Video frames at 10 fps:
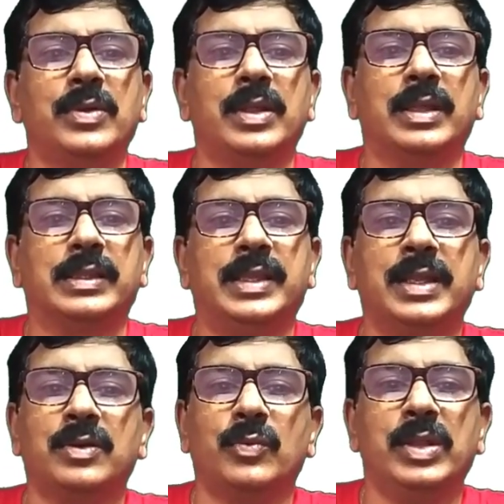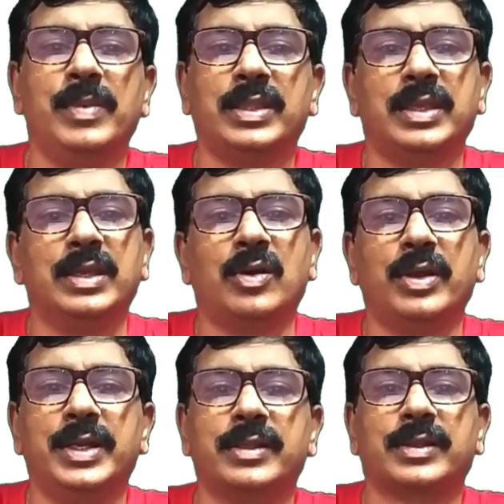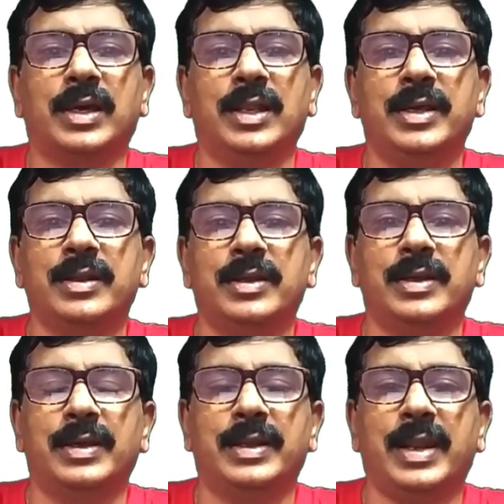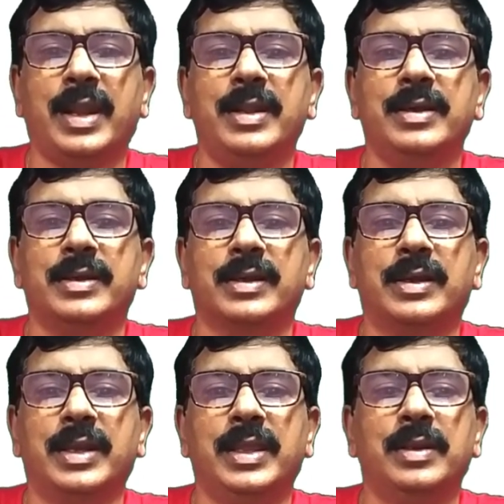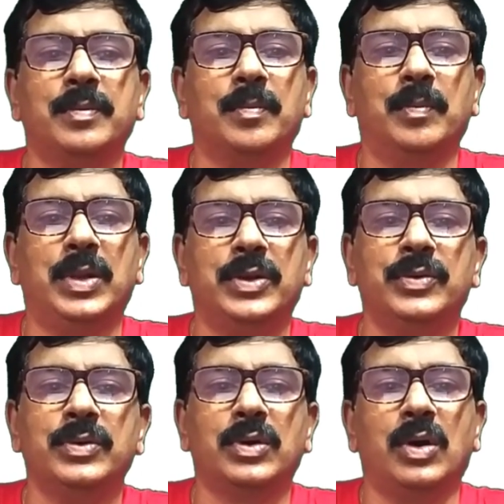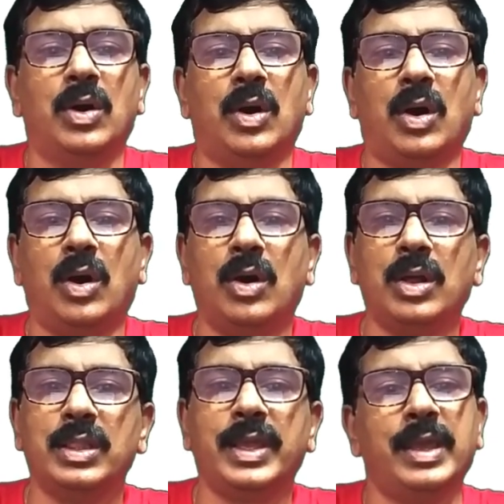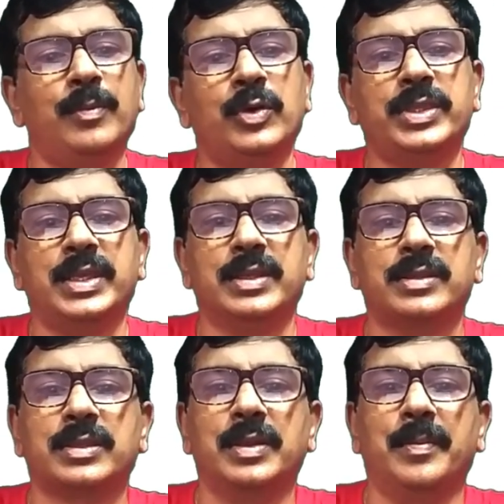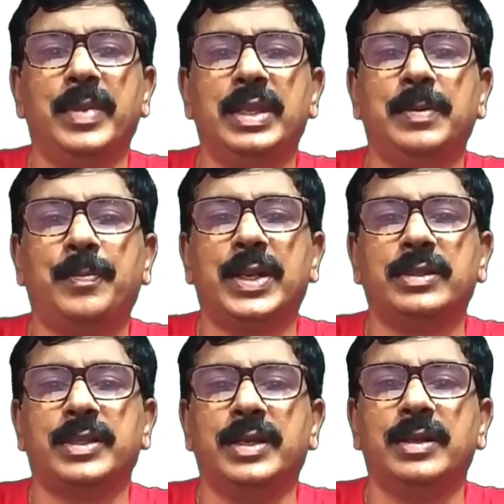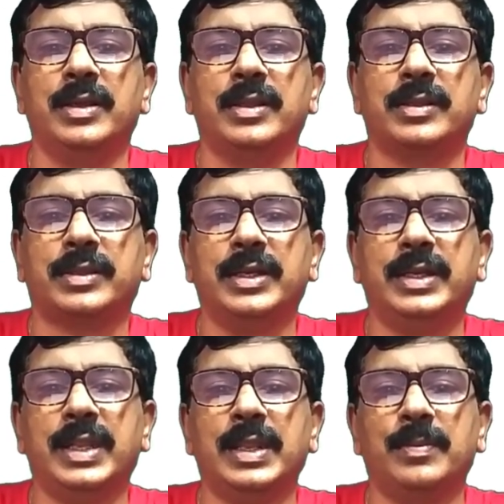Then we may think on its color, red, green, blue. All the above things may represent certain